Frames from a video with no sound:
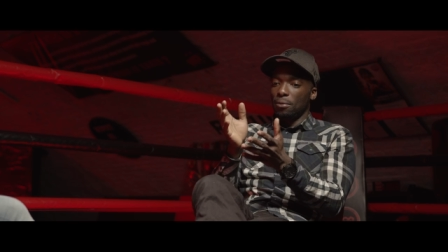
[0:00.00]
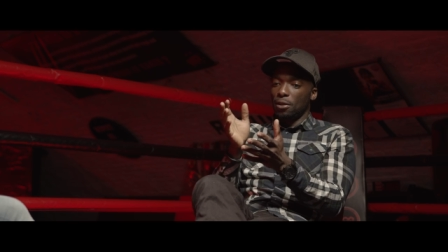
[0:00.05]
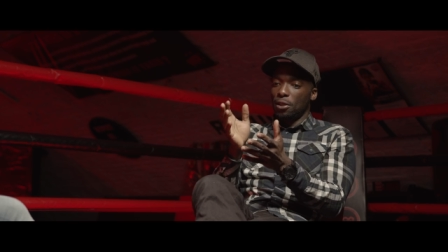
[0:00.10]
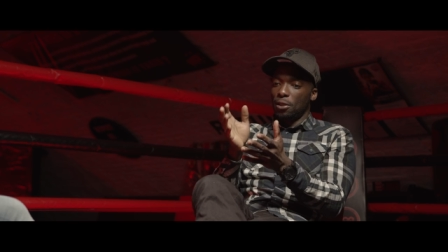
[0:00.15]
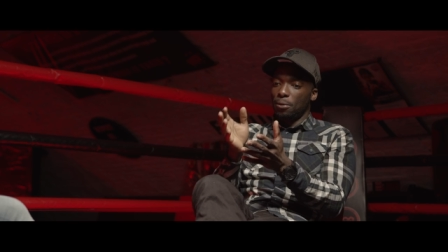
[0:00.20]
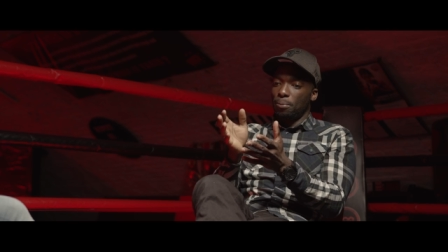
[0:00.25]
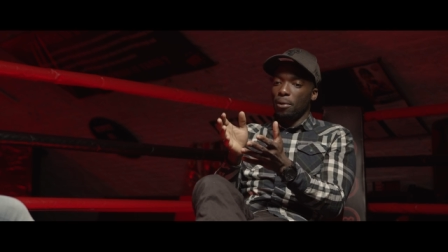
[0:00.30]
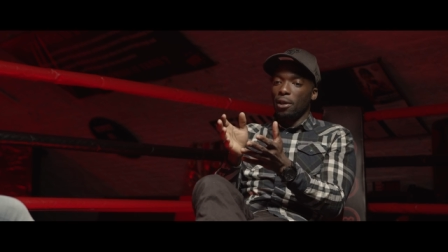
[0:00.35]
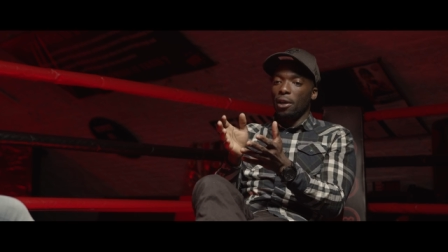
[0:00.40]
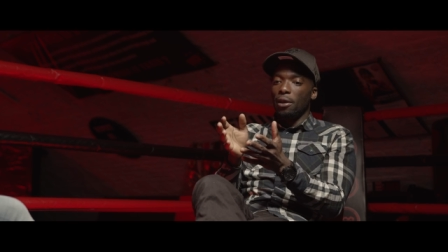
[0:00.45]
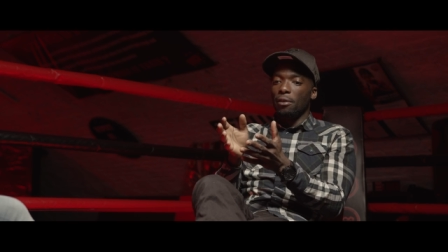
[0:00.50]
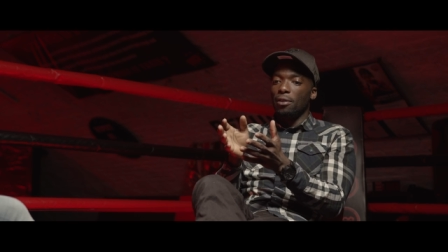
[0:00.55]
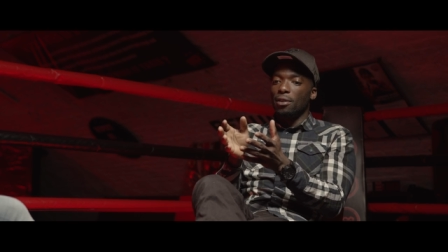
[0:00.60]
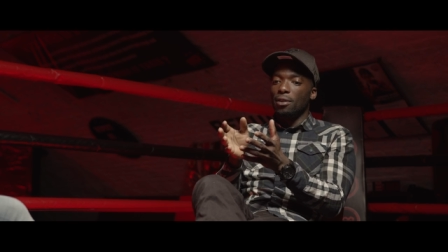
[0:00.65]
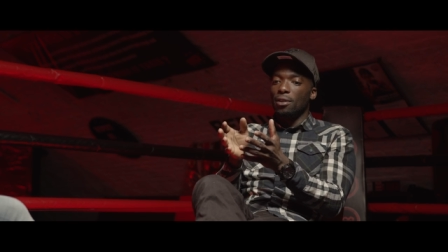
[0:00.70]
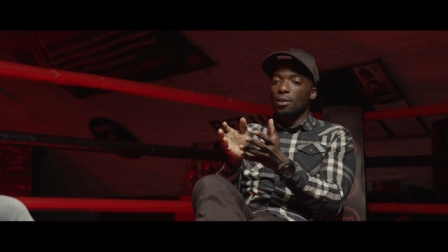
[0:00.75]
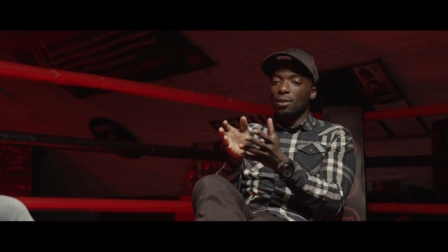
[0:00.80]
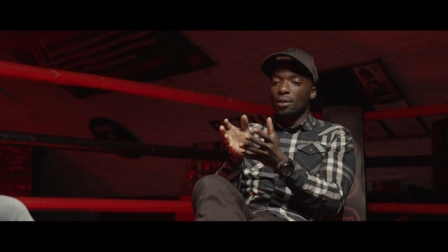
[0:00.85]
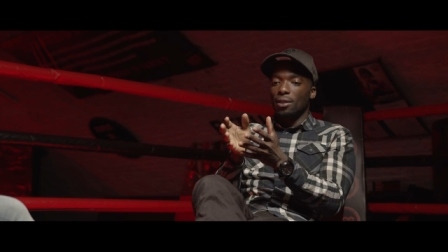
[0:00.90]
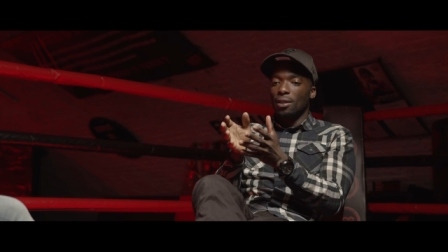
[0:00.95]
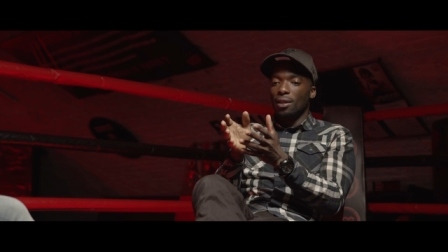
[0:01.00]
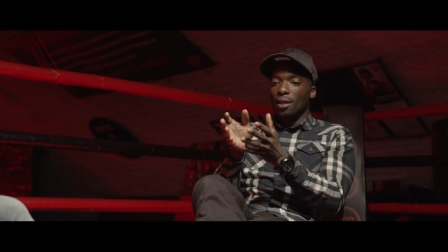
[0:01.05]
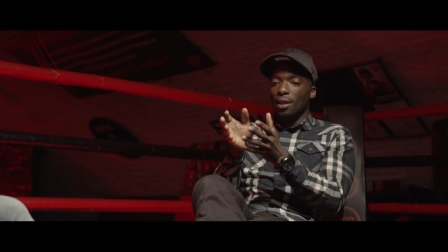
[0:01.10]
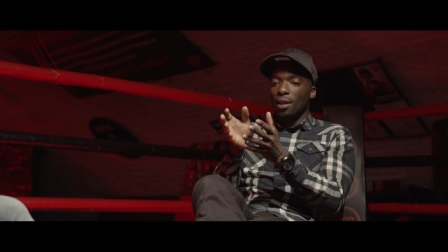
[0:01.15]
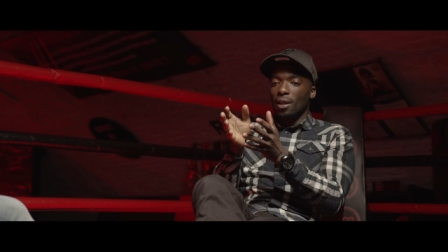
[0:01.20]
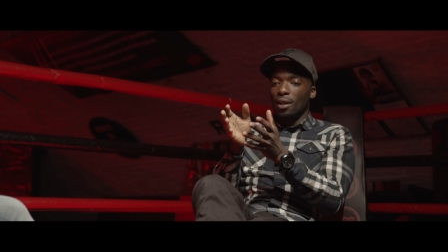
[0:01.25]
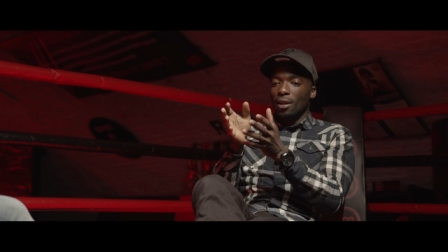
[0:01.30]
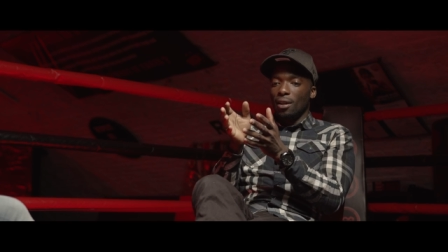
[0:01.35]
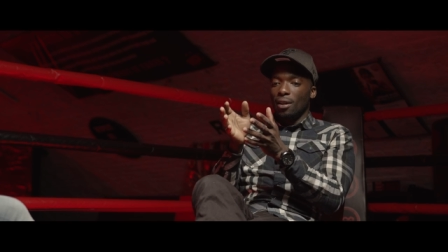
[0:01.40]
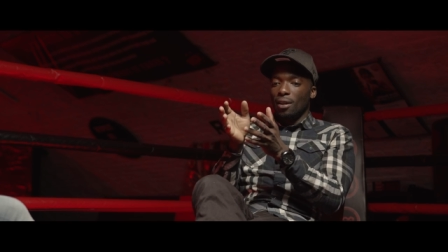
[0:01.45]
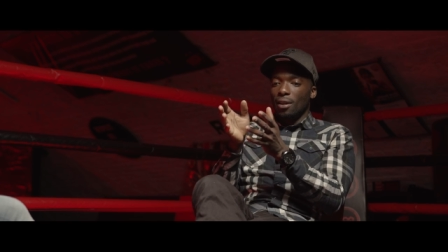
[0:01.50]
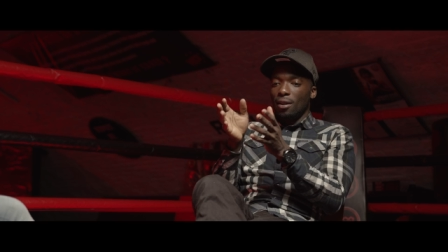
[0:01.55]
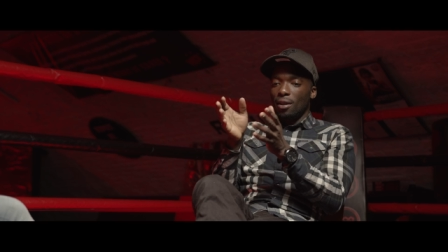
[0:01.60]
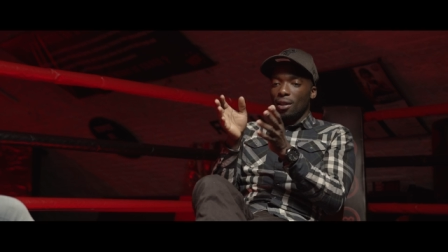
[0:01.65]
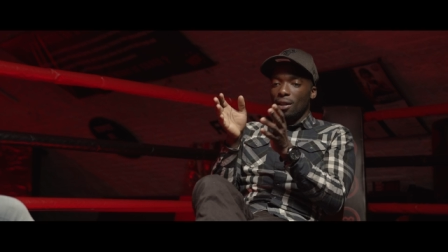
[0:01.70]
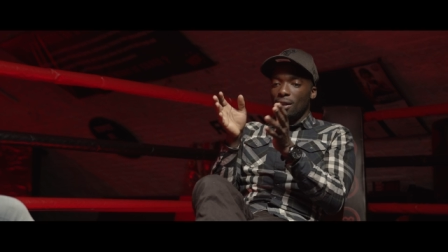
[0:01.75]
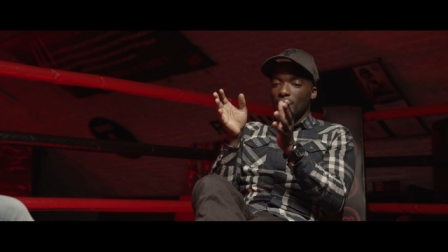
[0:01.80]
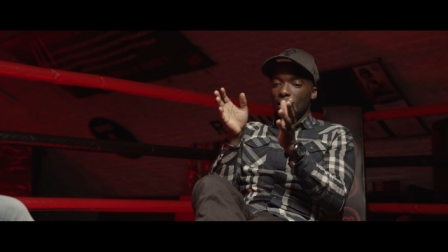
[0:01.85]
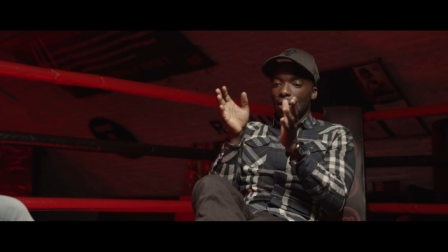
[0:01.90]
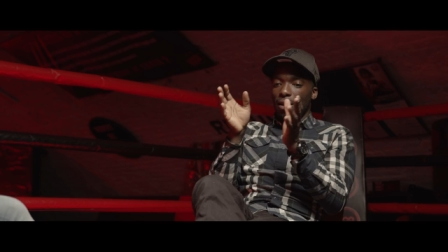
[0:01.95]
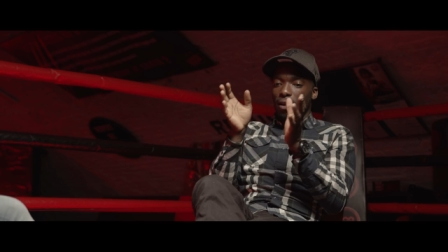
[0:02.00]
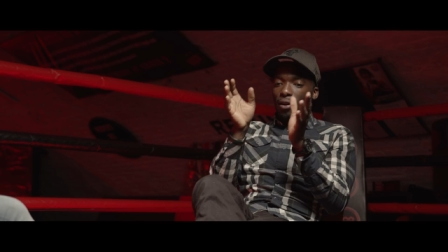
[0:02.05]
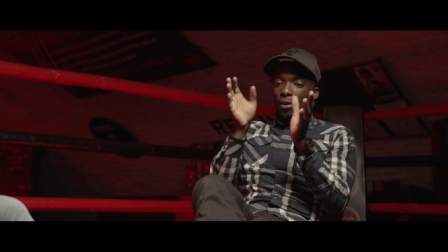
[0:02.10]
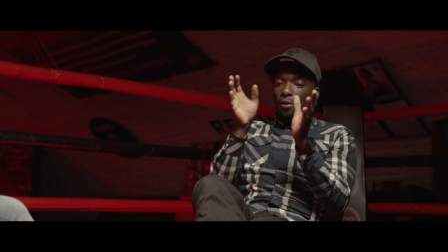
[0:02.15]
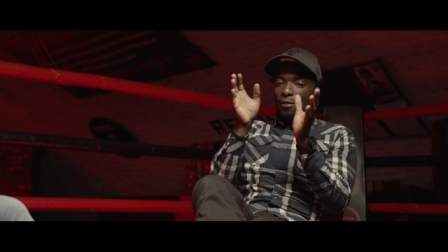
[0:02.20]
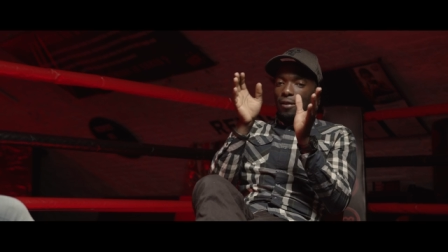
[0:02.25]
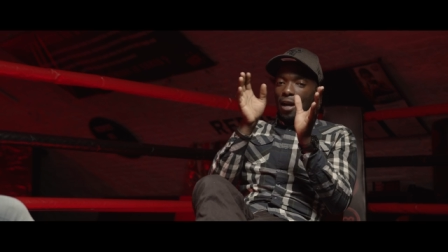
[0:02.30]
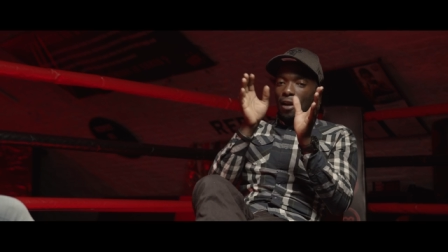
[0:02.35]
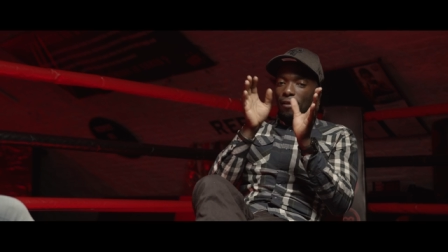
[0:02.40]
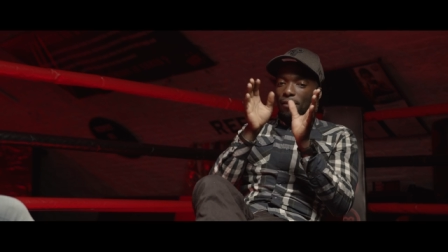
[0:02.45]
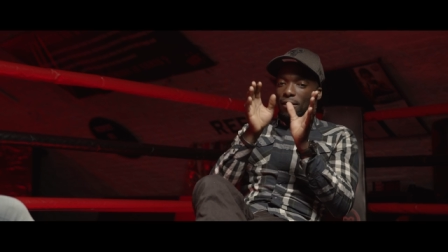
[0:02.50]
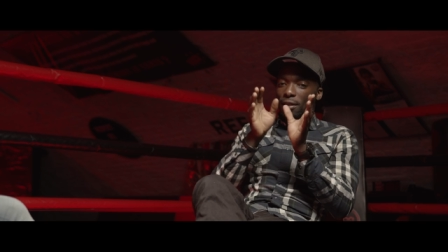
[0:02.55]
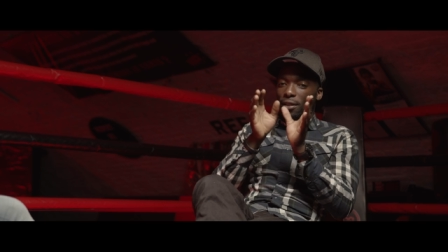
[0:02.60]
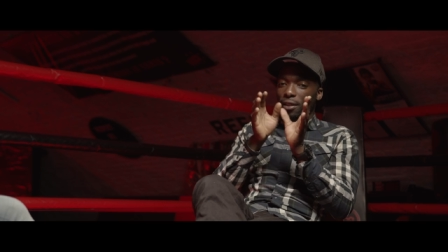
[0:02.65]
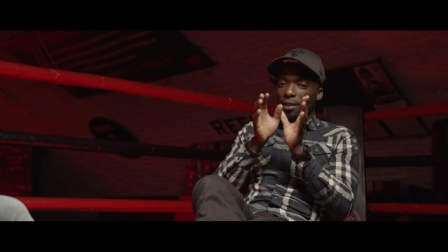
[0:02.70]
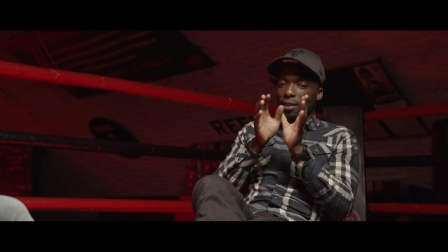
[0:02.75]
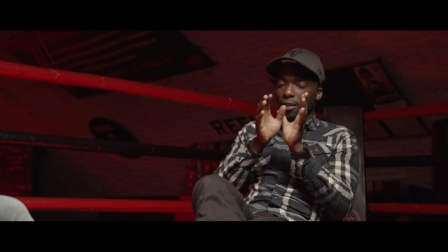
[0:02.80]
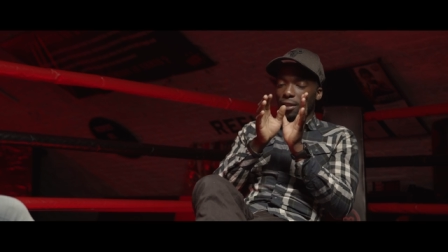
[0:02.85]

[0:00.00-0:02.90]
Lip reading: experience of having a